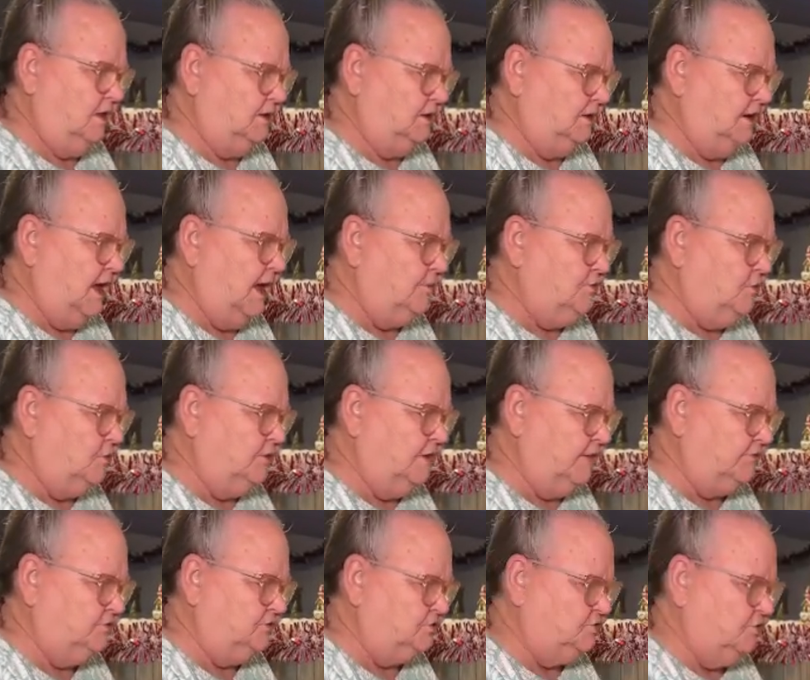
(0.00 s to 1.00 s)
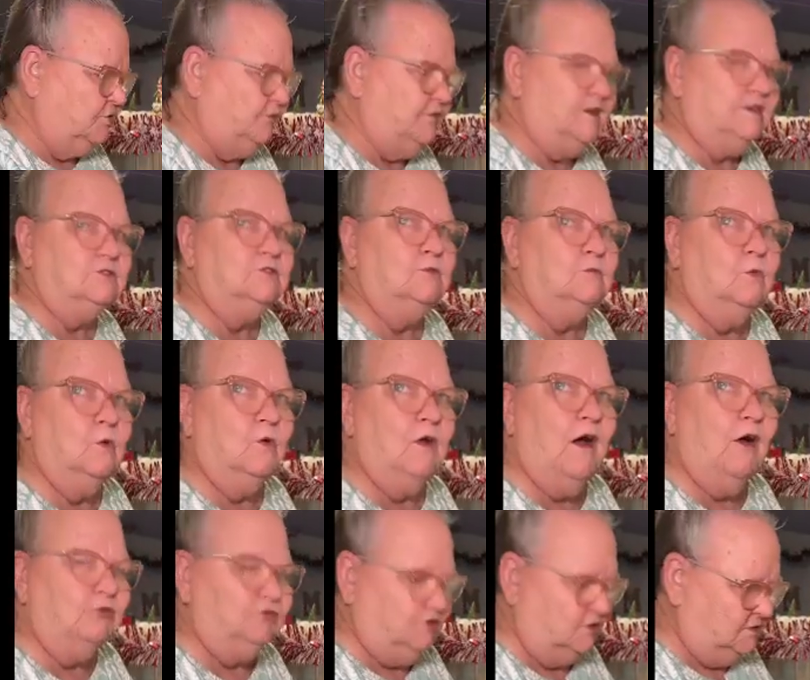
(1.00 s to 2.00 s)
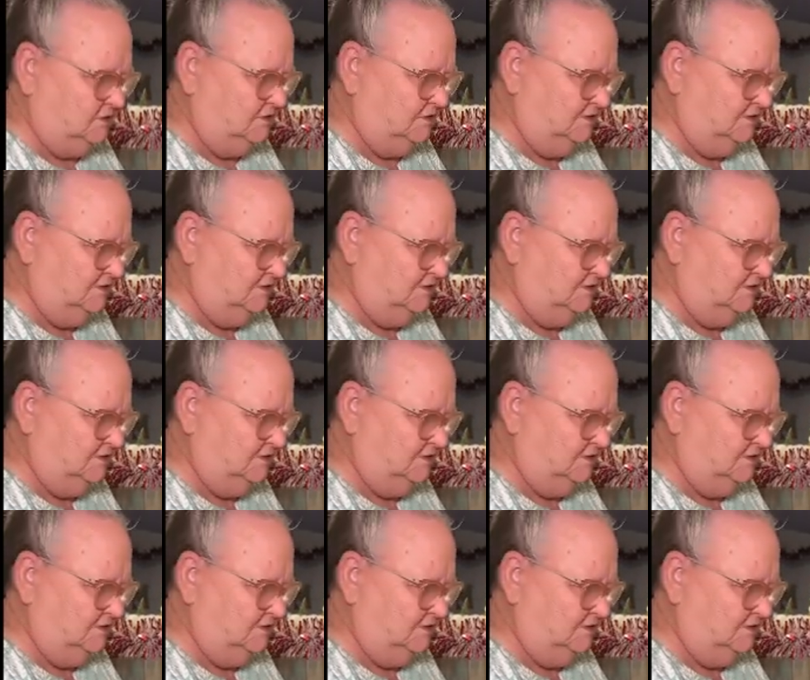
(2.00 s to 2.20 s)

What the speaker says: now I'm going to have to start fixing them more often.